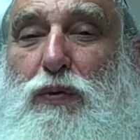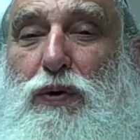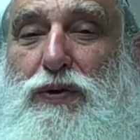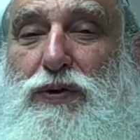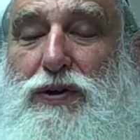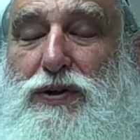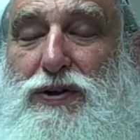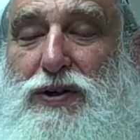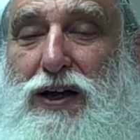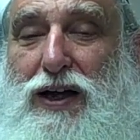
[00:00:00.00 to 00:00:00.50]

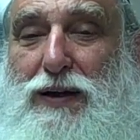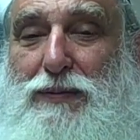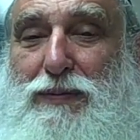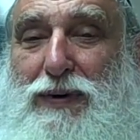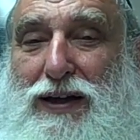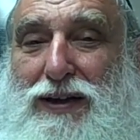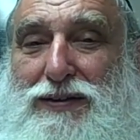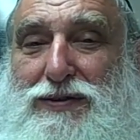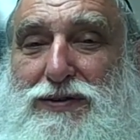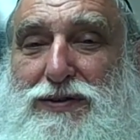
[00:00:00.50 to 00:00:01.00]
when the
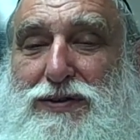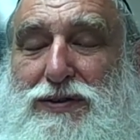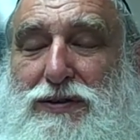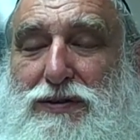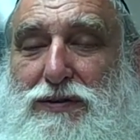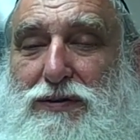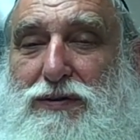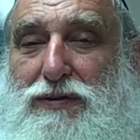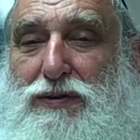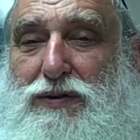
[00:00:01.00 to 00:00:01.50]
time
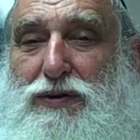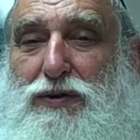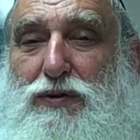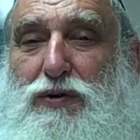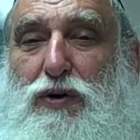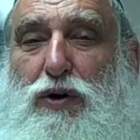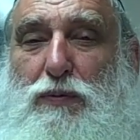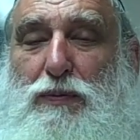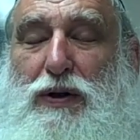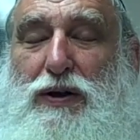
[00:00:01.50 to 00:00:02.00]
ends,
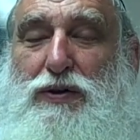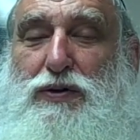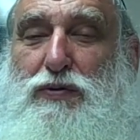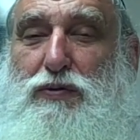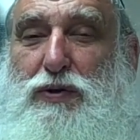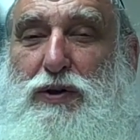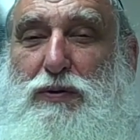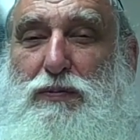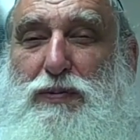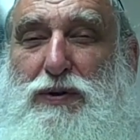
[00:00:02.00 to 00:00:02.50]
you go about
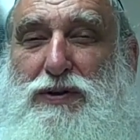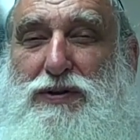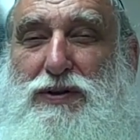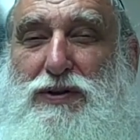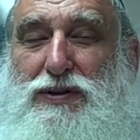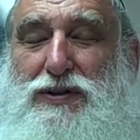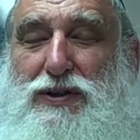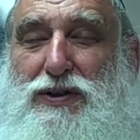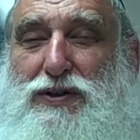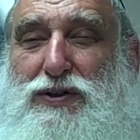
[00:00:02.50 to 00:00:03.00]
doing your
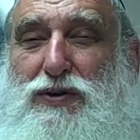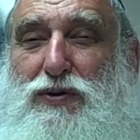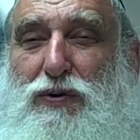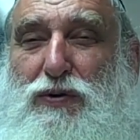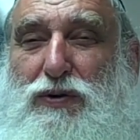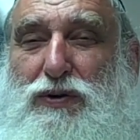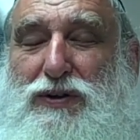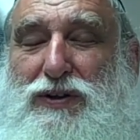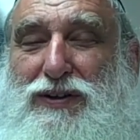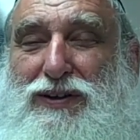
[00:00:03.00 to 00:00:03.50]
business. It's
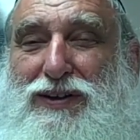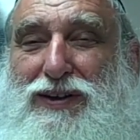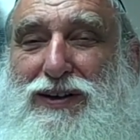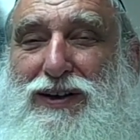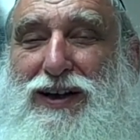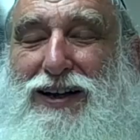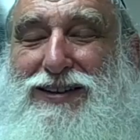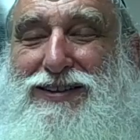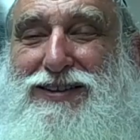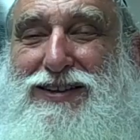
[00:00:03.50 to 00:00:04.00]
called
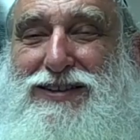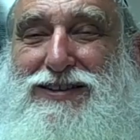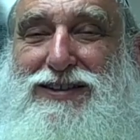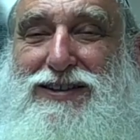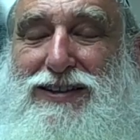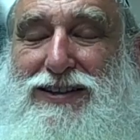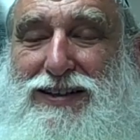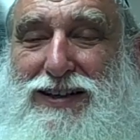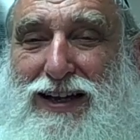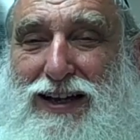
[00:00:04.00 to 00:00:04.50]
a
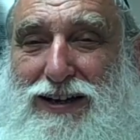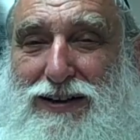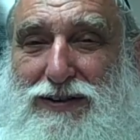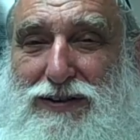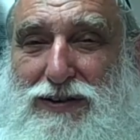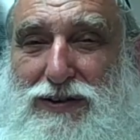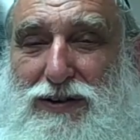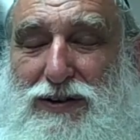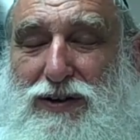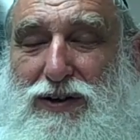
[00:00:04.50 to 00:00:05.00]

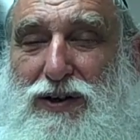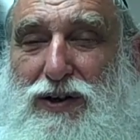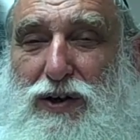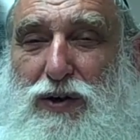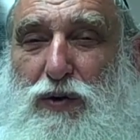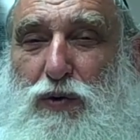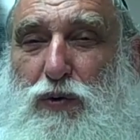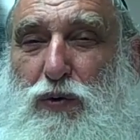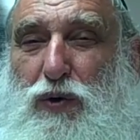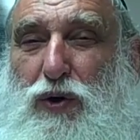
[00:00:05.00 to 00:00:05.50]
disconnect
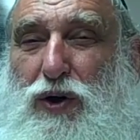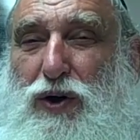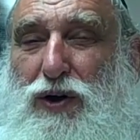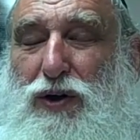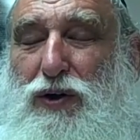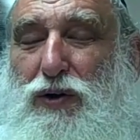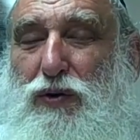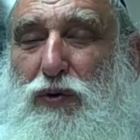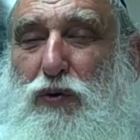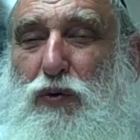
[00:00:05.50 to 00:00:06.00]

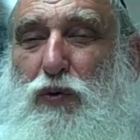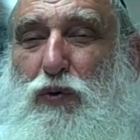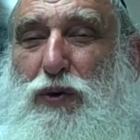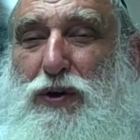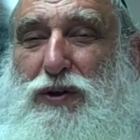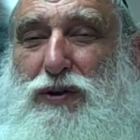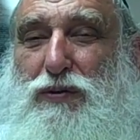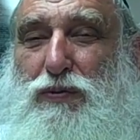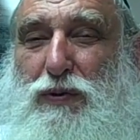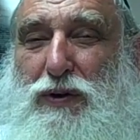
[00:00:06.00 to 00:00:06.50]

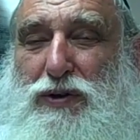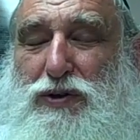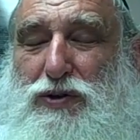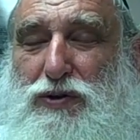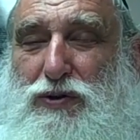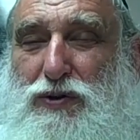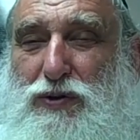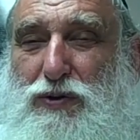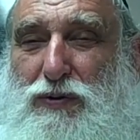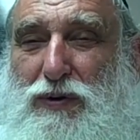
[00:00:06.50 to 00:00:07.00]
with
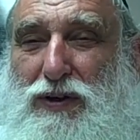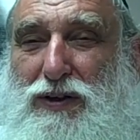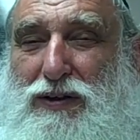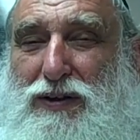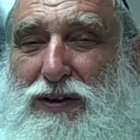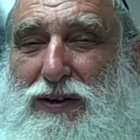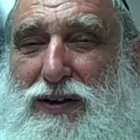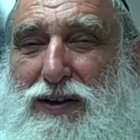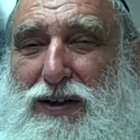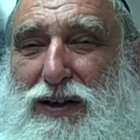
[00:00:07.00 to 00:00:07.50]
what you're doing
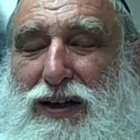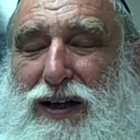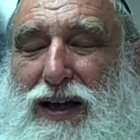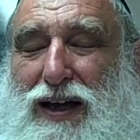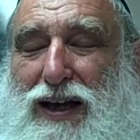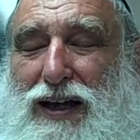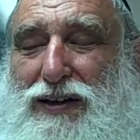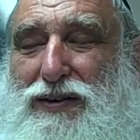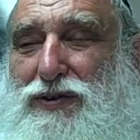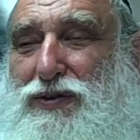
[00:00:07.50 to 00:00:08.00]

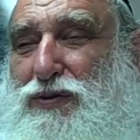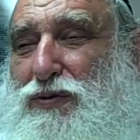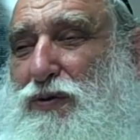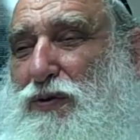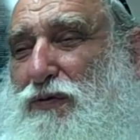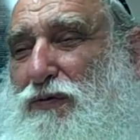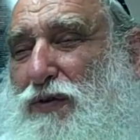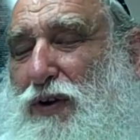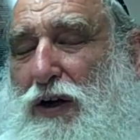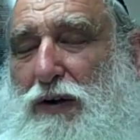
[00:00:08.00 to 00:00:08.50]
and
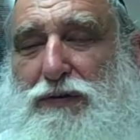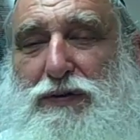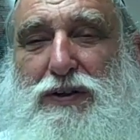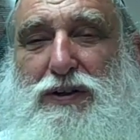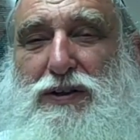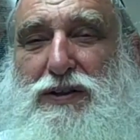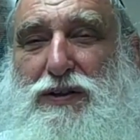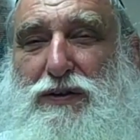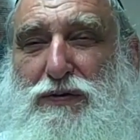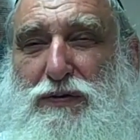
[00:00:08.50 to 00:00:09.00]
you're involved
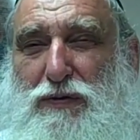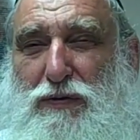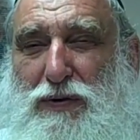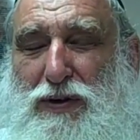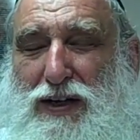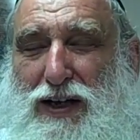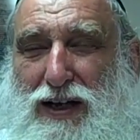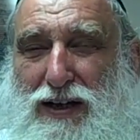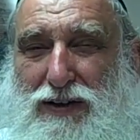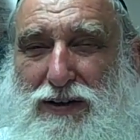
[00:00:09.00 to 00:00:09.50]
in a
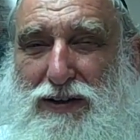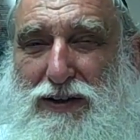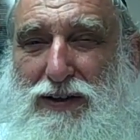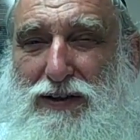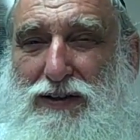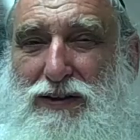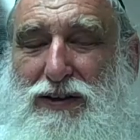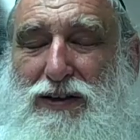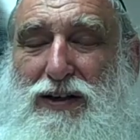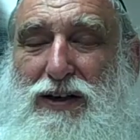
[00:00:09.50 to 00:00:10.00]
different
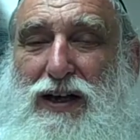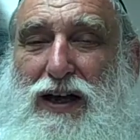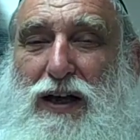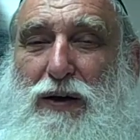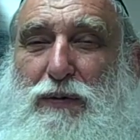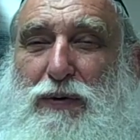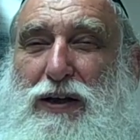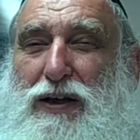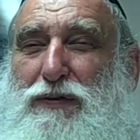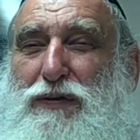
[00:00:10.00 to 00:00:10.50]
reality.
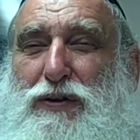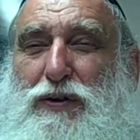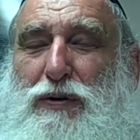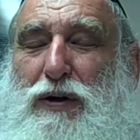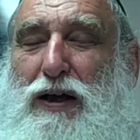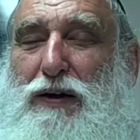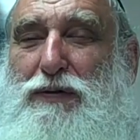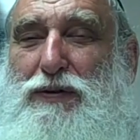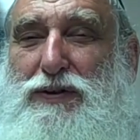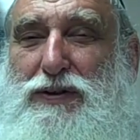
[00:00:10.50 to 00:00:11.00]
And whenever
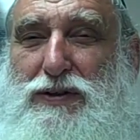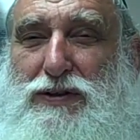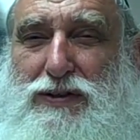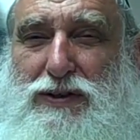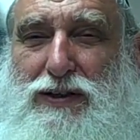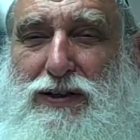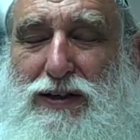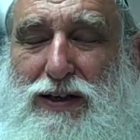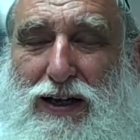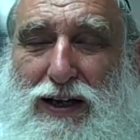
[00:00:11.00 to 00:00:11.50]
you have a
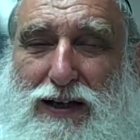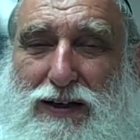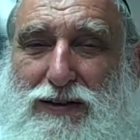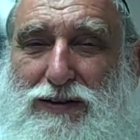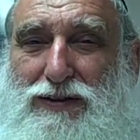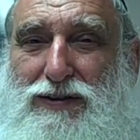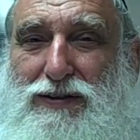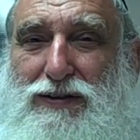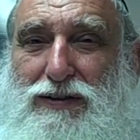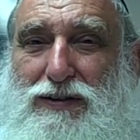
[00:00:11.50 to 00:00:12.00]

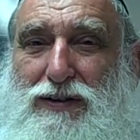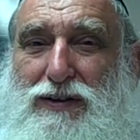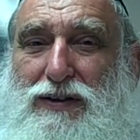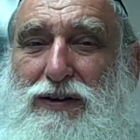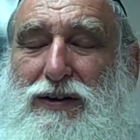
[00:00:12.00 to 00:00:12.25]
disconnect,